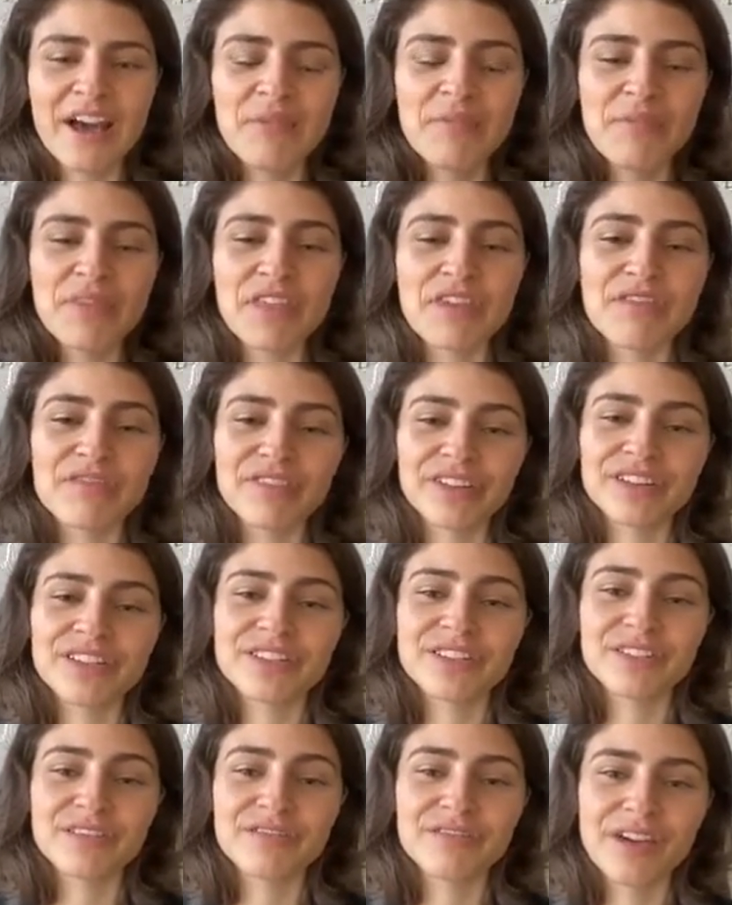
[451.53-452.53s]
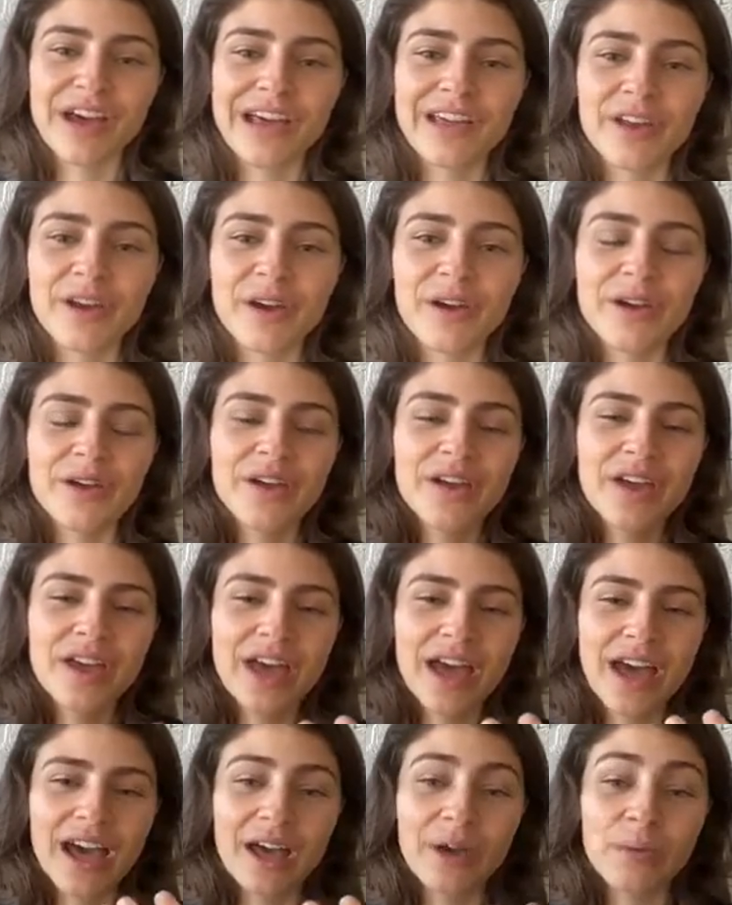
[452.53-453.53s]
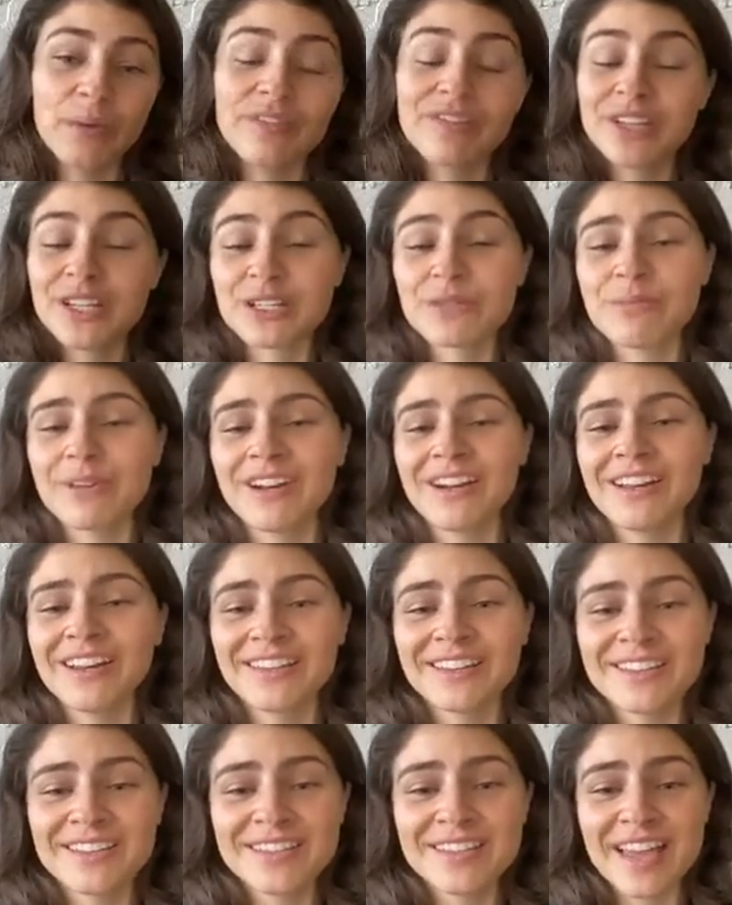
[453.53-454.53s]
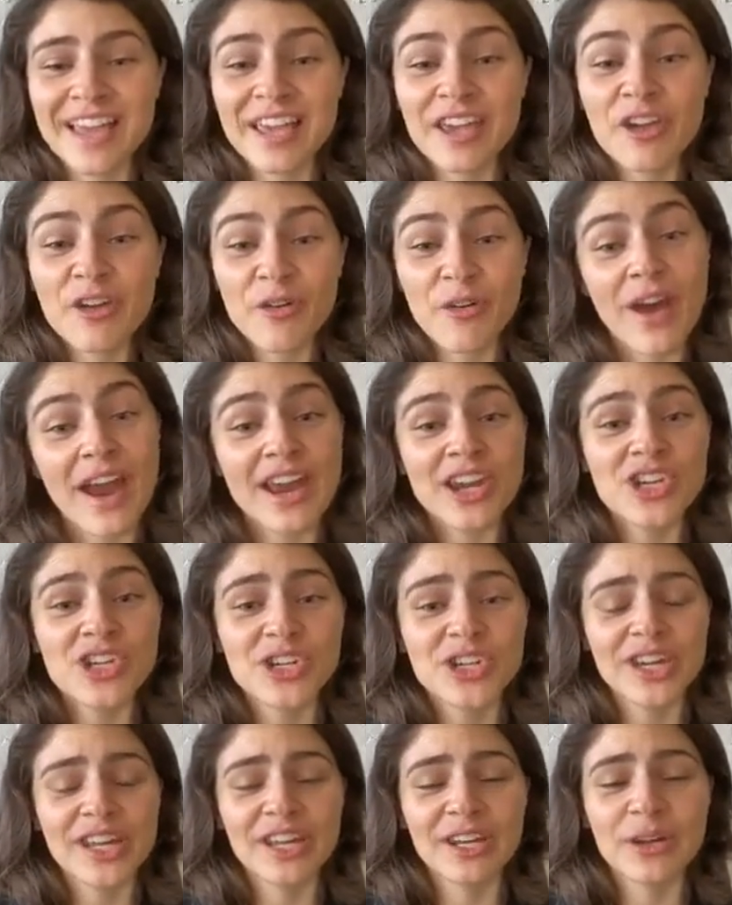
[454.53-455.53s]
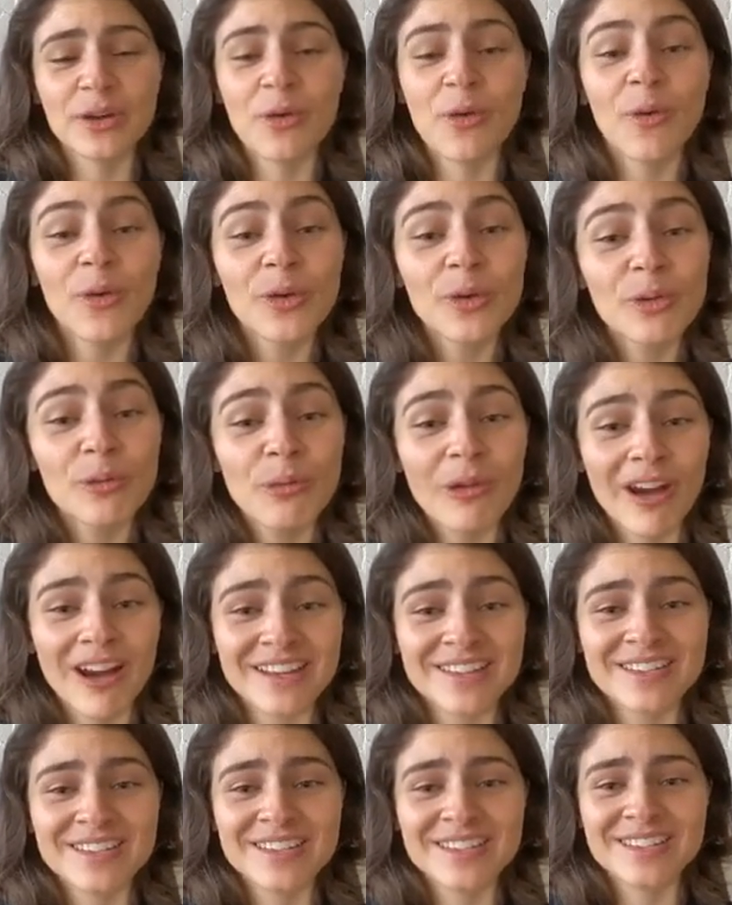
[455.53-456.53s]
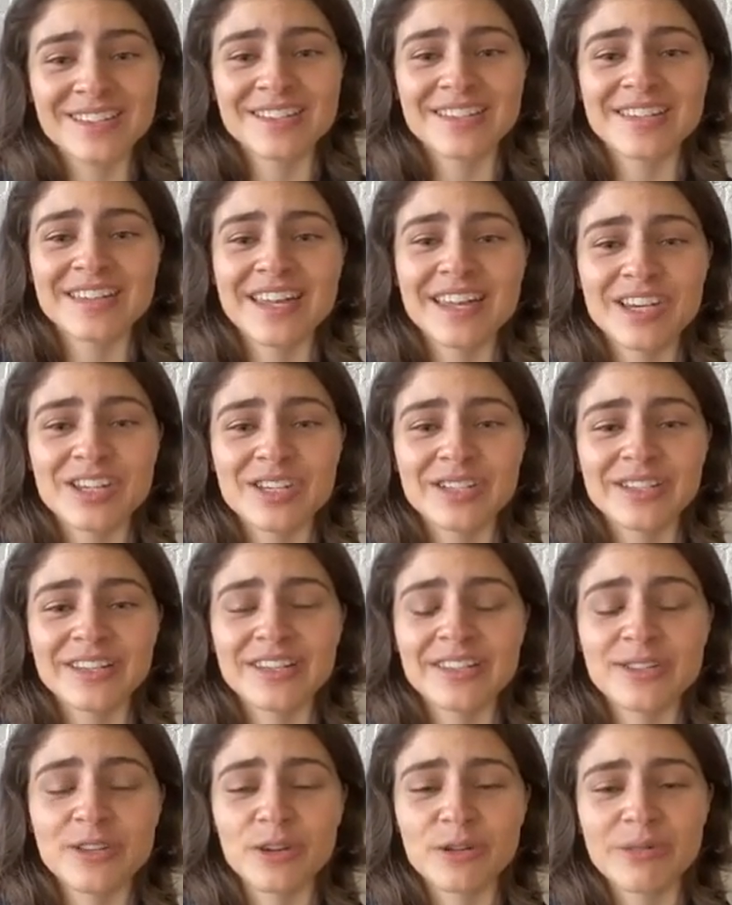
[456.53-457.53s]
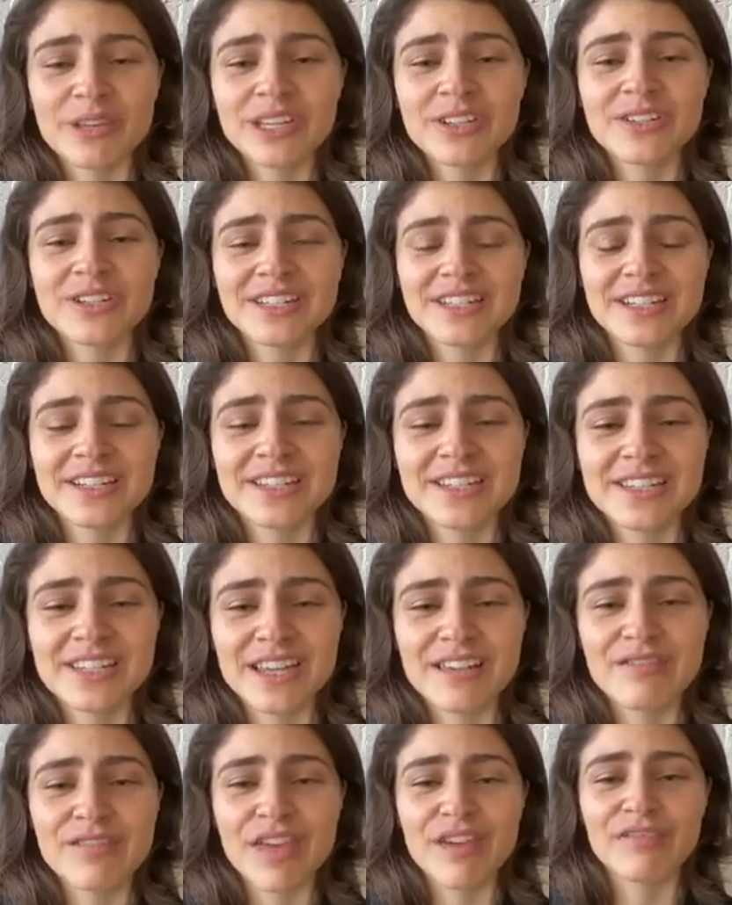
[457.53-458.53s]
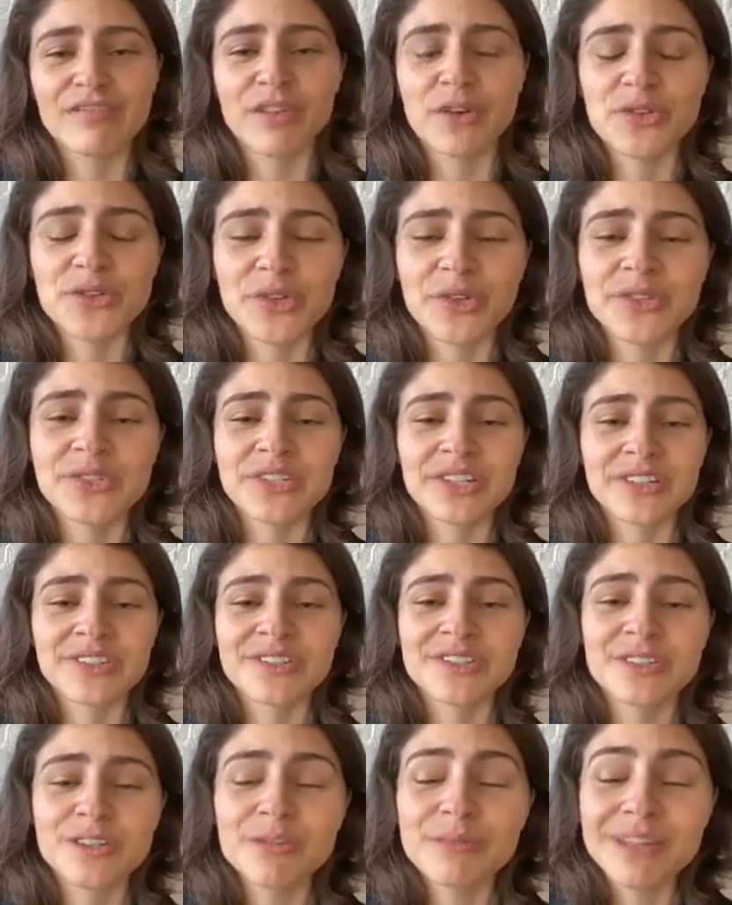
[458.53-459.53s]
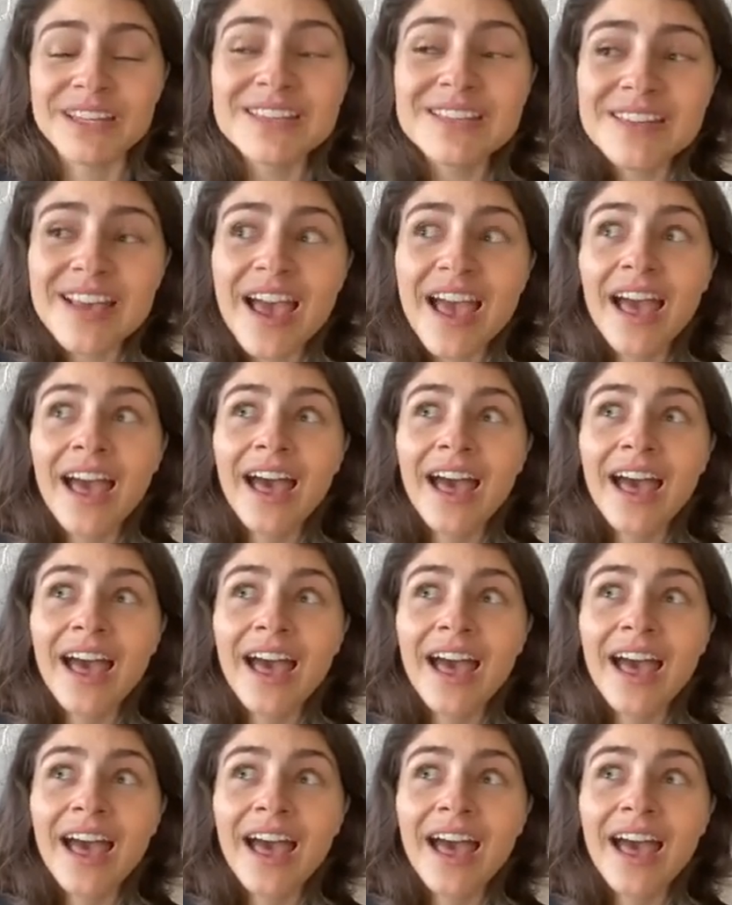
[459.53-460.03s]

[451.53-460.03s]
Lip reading: their friends and whānau, we've experienced a crash in oil prices internationally. So it'll be interesting to see if that flows on to consumers.